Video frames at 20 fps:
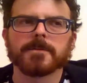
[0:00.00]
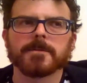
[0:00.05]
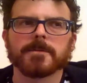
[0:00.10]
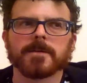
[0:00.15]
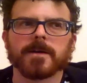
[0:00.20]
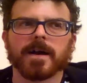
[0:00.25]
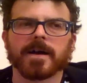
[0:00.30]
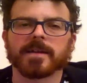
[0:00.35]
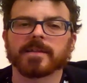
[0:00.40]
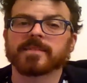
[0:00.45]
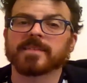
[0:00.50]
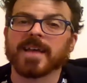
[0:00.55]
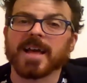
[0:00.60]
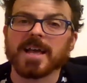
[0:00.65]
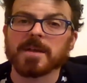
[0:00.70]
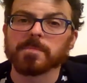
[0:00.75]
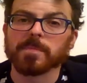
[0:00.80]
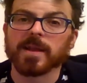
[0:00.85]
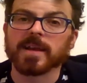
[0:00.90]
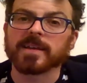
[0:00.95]
at a time
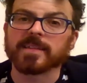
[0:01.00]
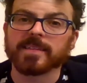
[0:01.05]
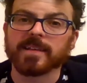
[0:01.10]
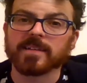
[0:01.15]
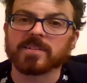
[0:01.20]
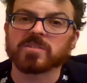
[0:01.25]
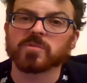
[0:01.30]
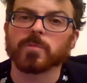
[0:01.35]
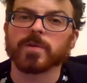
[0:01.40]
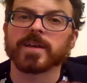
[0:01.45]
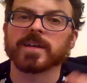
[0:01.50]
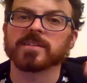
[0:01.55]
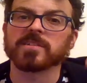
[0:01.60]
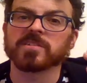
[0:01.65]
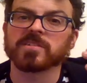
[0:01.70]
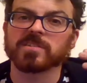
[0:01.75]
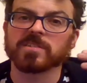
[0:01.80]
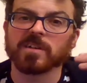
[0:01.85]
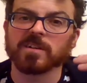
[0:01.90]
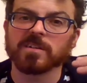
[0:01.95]
like this, we can
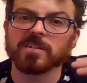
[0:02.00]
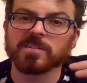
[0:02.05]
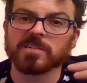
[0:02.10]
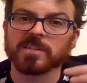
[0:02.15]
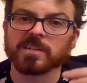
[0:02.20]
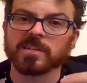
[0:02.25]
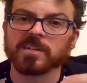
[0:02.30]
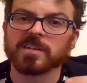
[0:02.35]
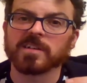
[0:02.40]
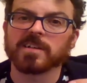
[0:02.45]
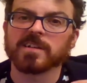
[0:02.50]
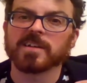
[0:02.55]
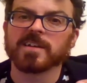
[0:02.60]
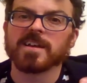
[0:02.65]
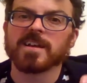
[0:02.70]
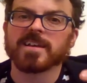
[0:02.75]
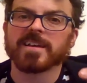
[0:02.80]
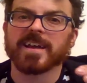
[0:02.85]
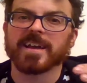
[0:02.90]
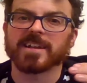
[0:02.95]
start to
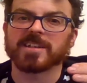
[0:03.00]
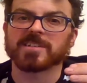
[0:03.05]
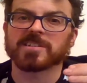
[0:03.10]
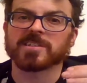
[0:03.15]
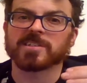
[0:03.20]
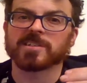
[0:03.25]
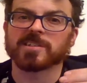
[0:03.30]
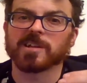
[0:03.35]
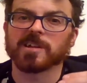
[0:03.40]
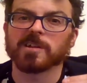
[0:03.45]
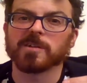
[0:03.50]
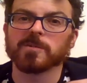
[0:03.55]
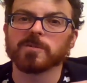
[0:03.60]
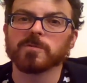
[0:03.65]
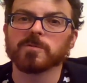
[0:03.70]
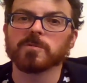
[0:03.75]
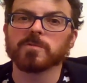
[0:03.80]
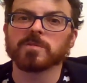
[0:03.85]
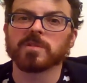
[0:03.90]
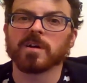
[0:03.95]
kind of slow
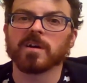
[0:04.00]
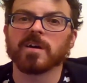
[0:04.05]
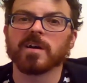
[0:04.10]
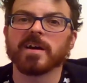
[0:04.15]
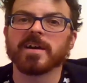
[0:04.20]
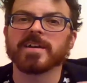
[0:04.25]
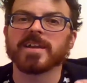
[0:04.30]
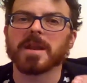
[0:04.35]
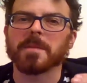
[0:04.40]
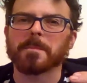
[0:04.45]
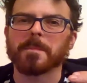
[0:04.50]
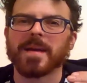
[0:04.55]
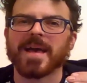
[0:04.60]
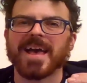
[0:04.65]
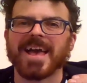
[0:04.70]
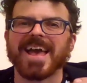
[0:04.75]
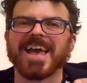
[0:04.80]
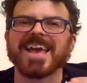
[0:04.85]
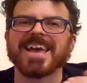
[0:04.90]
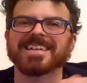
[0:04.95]
down and
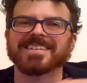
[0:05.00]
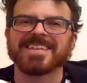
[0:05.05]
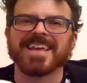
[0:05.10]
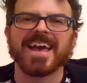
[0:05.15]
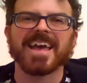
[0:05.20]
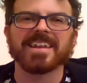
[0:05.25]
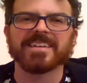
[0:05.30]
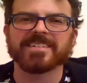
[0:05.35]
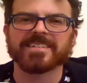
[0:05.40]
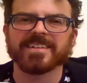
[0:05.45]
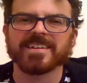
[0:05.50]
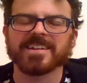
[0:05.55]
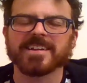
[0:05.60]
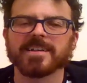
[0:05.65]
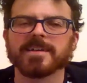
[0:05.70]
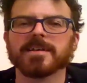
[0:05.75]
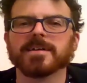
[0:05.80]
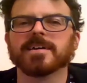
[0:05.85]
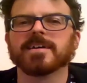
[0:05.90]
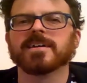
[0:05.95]
pay attention
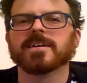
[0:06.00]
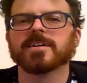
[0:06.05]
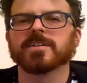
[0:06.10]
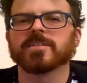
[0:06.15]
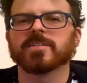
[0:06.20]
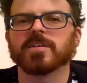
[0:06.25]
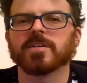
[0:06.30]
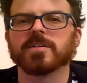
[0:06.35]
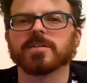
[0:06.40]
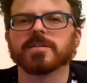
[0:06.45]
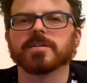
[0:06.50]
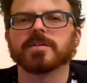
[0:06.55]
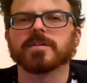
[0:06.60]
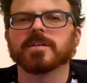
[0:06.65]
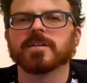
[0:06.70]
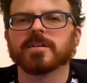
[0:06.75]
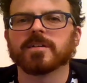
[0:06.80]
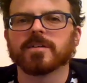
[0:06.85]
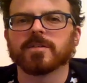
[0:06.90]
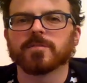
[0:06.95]
to
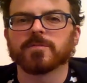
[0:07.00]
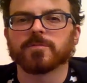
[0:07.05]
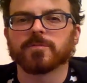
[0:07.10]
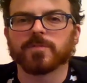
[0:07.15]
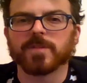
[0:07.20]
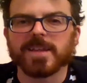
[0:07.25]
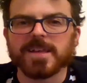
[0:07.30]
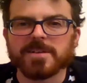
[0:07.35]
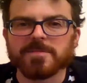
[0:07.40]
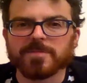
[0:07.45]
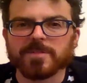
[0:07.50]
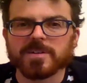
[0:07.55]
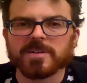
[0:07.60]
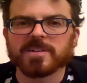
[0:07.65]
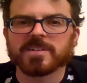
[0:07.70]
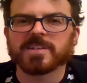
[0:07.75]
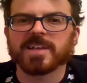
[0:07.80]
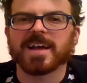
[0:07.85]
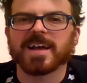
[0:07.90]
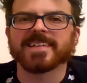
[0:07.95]
flavors
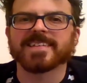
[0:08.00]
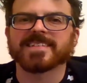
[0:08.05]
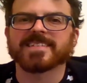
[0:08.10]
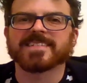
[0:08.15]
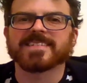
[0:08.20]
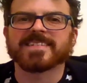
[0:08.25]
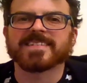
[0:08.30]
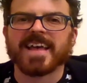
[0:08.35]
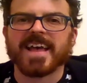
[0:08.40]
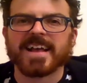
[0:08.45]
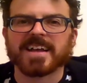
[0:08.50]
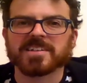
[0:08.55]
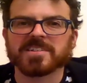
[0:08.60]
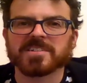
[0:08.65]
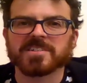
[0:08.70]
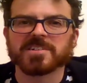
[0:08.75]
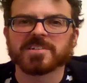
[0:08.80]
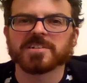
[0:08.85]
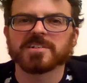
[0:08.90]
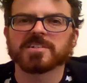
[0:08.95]
and
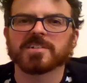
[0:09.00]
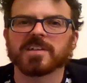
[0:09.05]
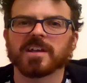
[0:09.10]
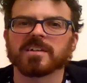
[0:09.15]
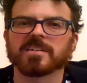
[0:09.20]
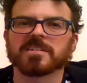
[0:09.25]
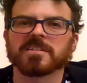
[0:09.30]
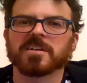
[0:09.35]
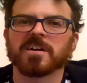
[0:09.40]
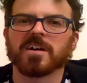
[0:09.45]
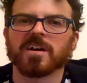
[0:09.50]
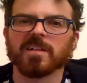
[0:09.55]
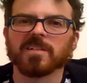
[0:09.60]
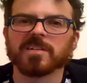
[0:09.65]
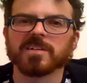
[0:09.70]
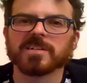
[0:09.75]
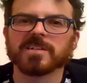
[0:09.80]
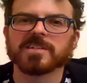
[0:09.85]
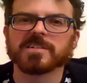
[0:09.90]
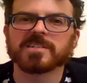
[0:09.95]
textures and
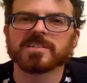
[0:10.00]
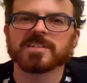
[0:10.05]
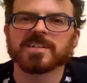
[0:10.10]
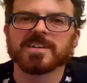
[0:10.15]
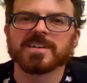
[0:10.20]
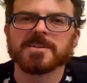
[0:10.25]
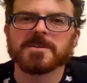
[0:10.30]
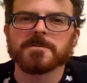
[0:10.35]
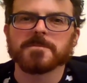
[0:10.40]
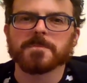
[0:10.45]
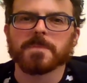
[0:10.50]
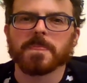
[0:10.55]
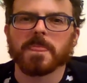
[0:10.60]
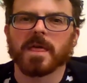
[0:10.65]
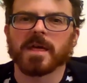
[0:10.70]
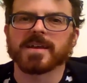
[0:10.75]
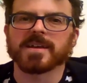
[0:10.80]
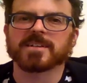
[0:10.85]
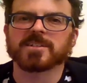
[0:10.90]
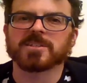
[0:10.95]
colors and
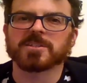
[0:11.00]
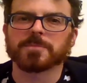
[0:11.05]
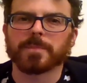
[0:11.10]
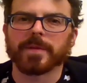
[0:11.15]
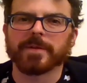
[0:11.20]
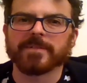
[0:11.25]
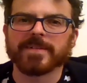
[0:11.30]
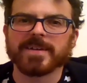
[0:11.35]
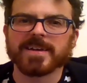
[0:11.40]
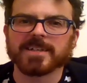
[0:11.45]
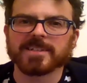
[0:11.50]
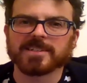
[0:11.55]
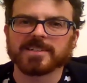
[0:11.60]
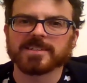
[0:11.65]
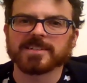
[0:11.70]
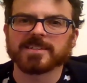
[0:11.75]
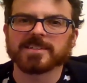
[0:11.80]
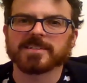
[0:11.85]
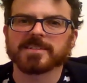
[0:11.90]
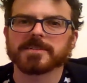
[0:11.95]

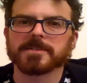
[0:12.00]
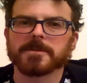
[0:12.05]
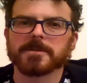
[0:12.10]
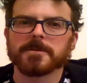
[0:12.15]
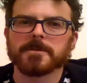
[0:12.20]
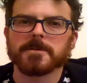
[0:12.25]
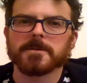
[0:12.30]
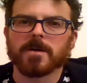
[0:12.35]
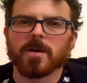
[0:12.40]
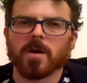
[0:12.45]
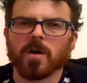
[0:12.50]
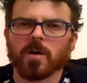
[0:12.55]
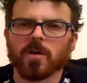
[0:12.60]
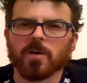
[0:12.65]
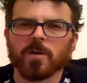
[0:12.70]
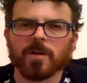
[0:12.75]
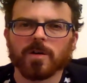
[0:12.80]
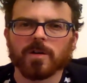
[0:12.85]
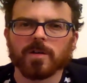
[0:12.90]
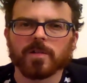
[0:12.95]
experiences,
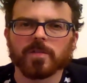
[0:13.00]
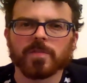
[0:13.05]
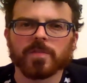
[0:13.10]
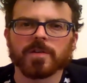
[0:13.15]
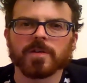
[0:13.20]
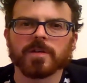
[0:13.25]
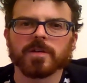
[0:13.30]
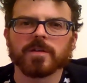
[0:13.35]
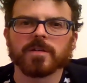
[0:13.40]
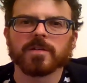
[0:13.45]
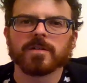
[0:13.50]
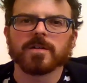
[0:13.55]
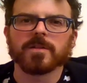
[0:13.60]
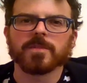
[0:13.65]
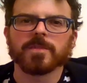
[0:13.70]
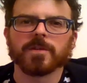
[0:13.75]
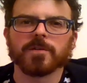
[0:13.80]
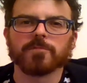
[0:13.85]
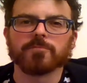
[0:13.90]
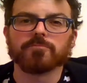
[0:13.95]
all the
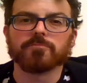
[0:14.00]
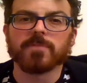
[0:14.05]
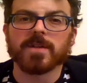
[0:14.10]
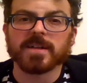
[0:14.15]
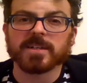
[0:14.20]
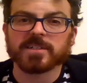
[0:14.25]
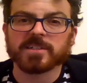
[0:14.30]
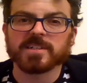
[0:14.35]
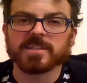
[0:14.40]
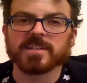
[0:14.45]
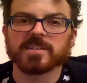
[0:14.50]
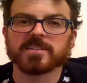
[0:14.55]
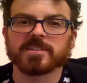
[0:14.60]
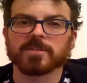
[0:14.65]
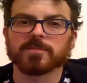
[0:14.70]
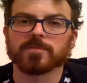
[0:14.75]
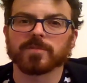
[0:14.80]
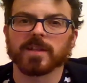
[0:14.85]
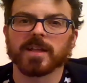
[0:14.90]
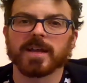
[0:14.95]
richness of
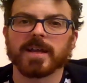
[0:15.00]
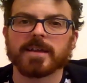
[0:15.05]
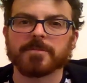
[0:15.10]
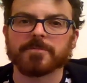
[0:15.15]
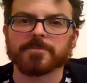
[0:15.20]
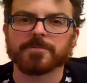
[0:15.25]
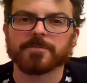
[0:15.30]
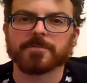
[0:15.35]
life